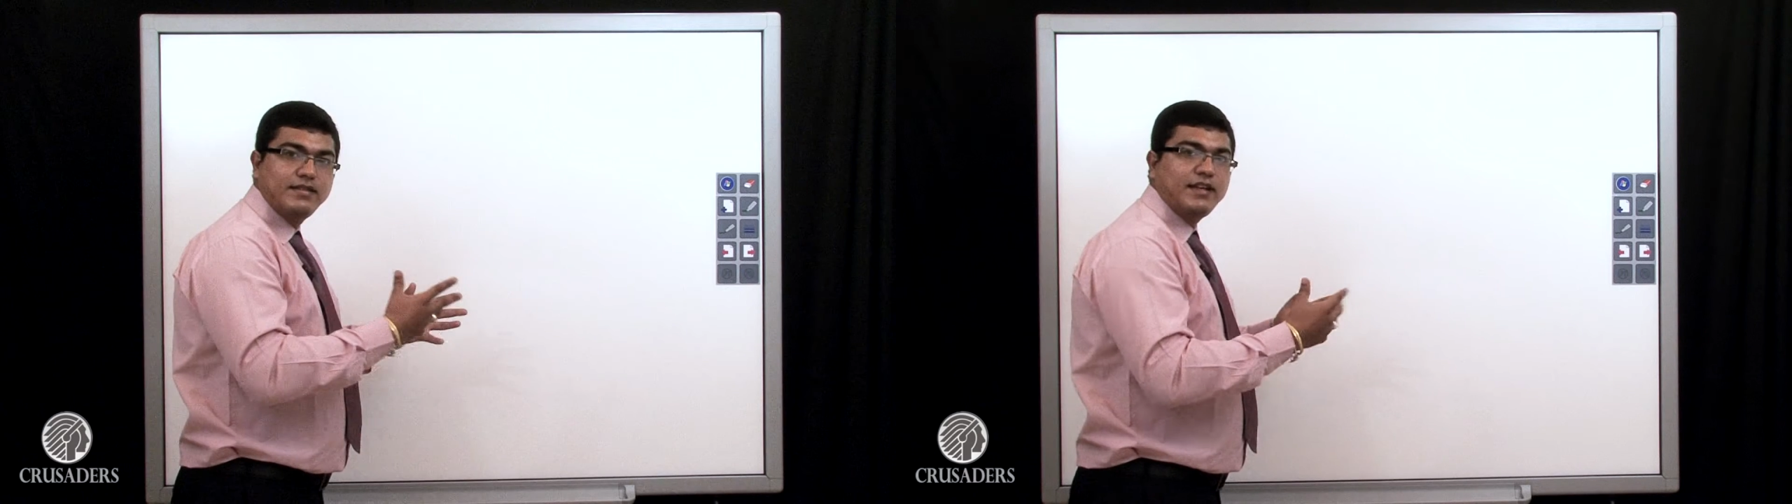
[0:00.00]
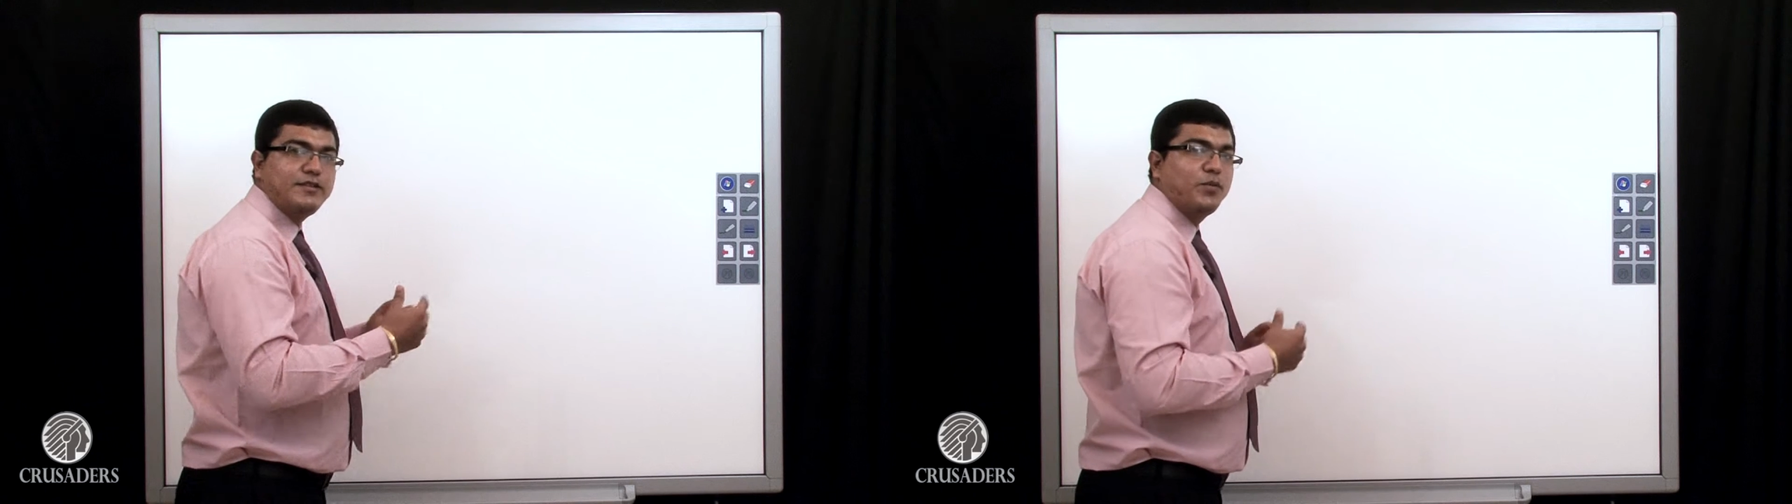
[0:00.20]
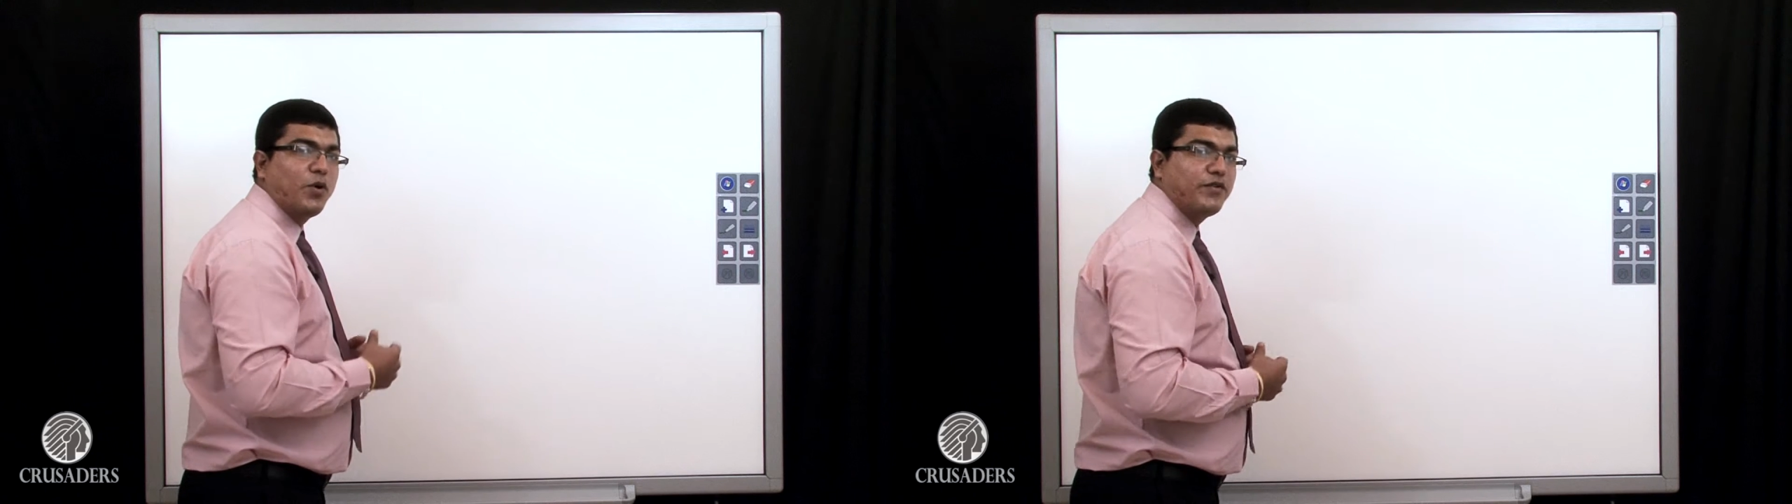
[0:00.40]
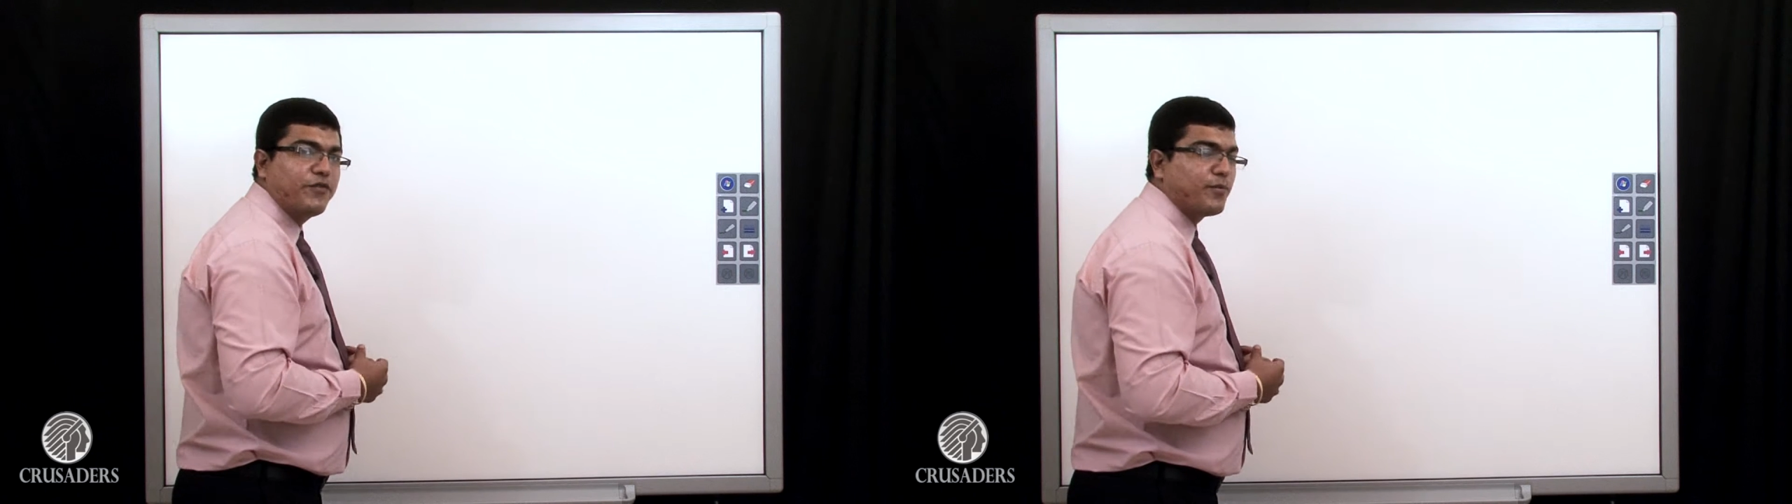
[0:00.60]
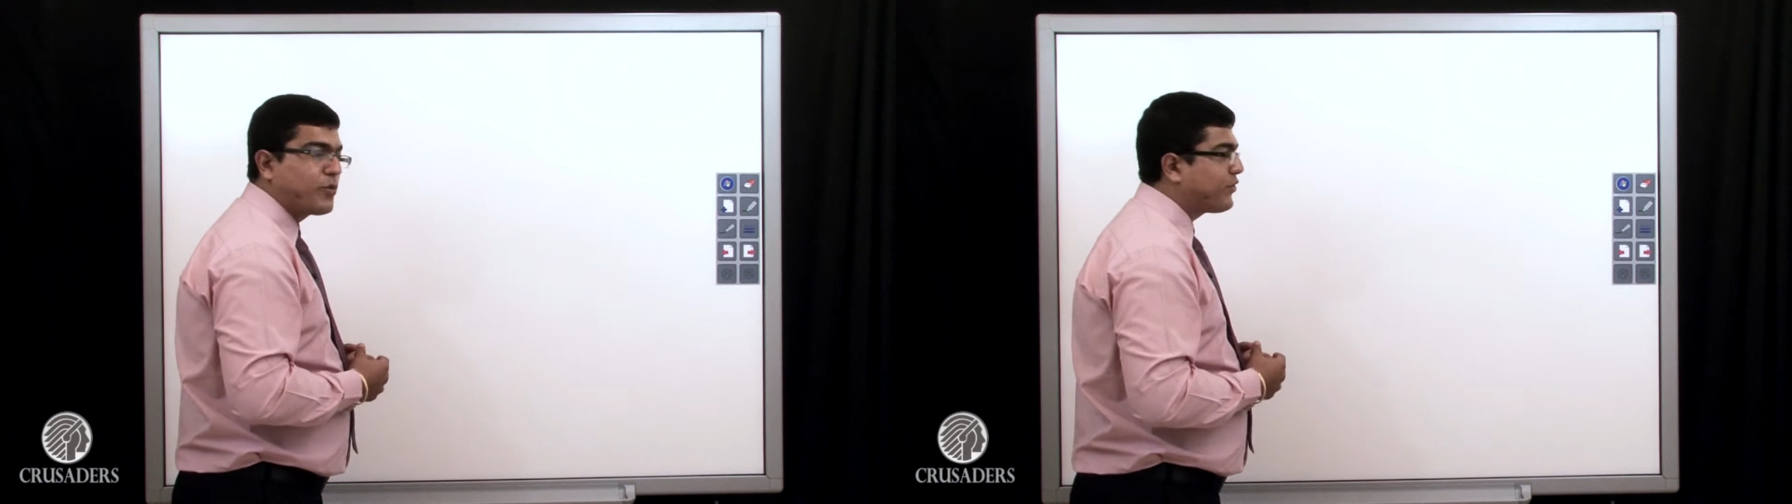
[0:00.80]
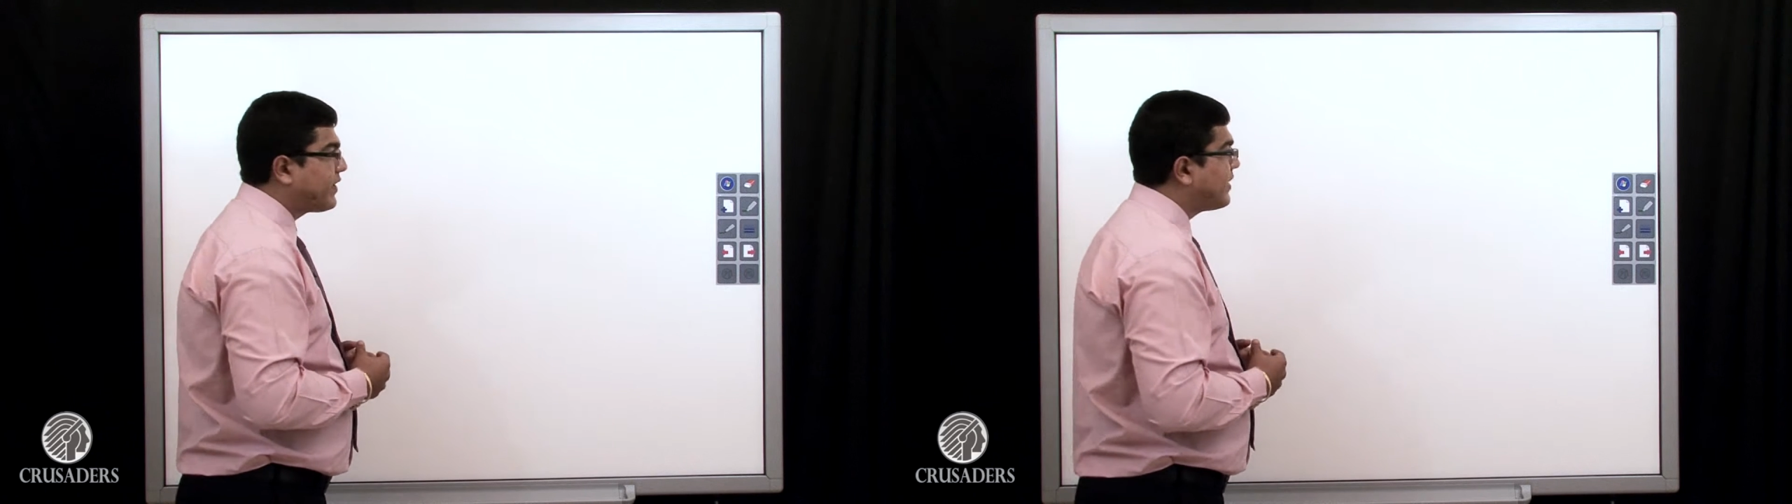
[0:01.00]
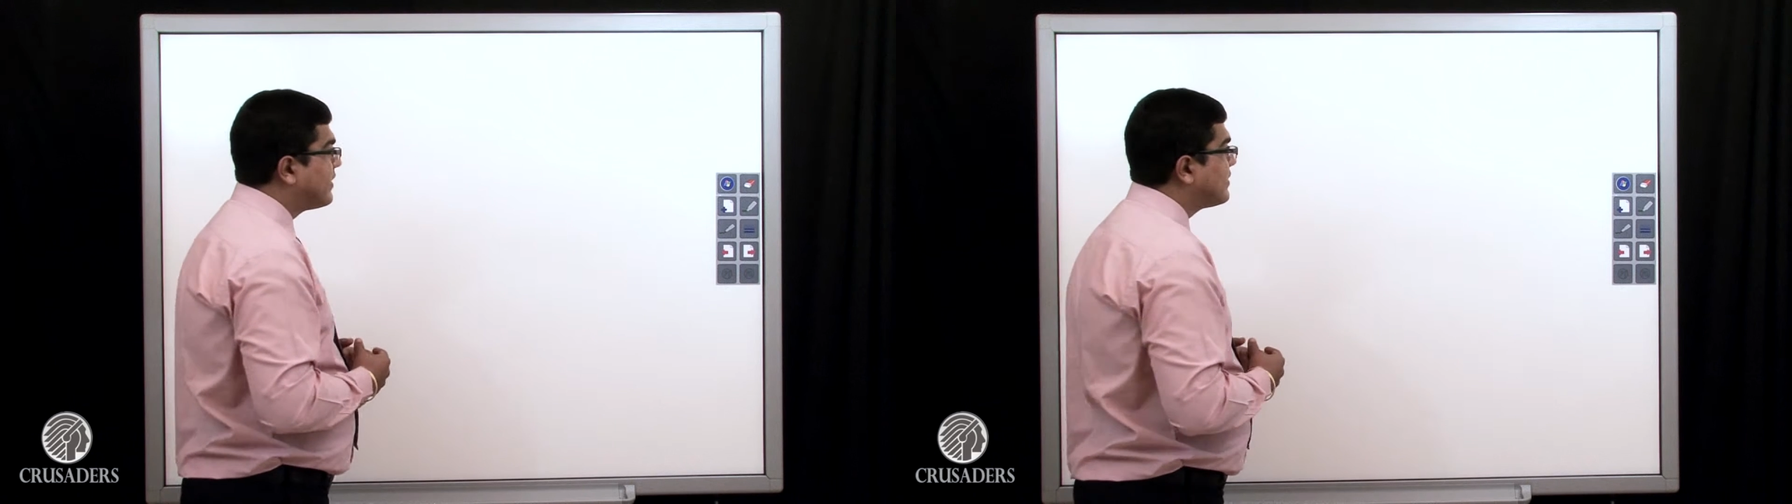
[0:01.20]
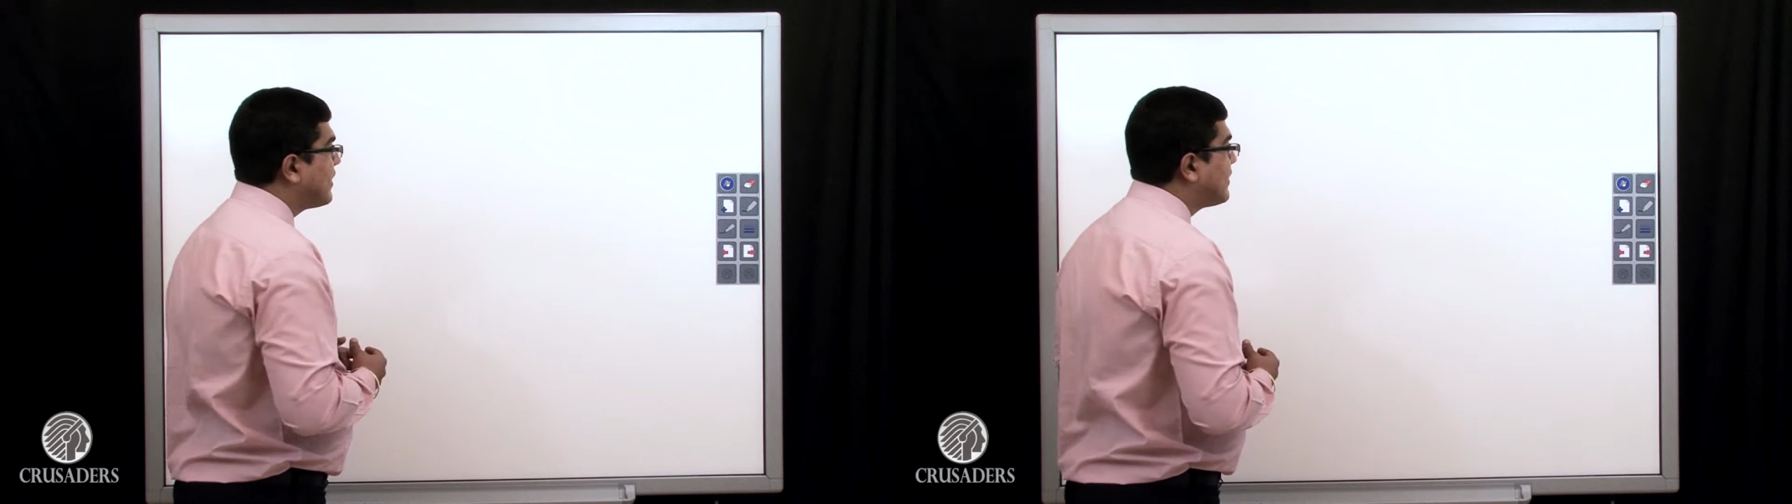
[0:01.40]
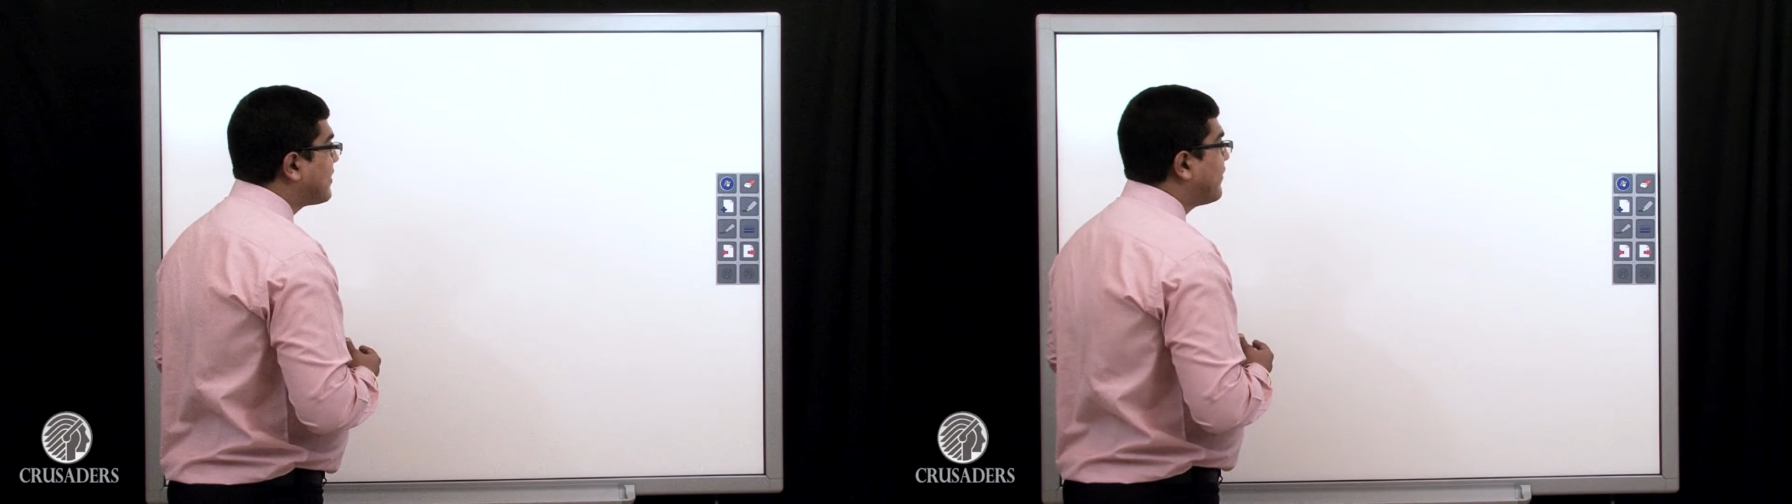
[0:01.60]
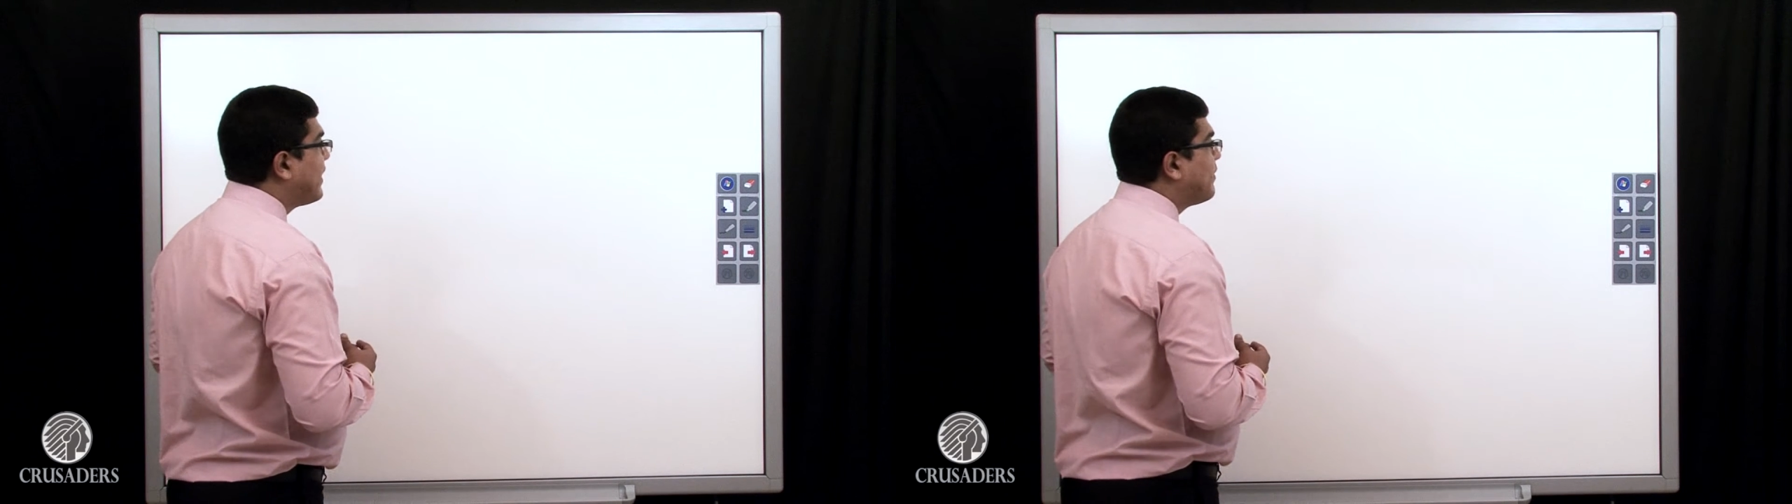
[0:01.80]
This board from Crusaders is
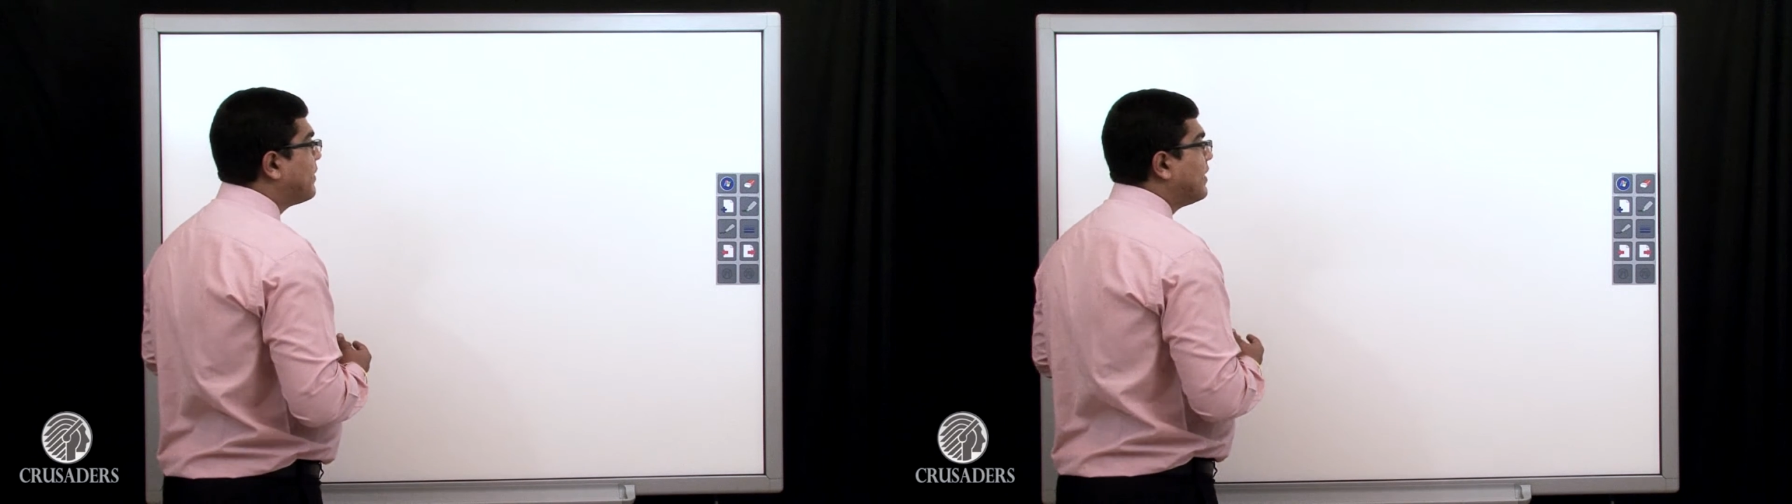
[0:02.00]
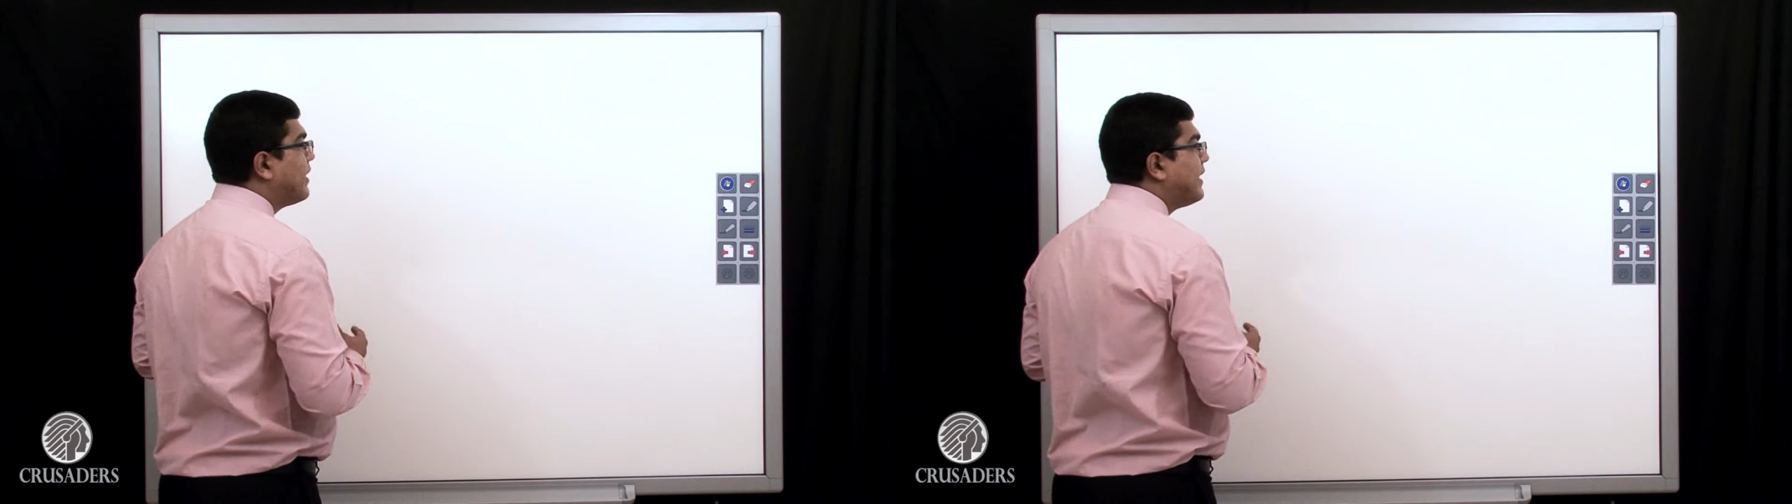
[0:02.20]
available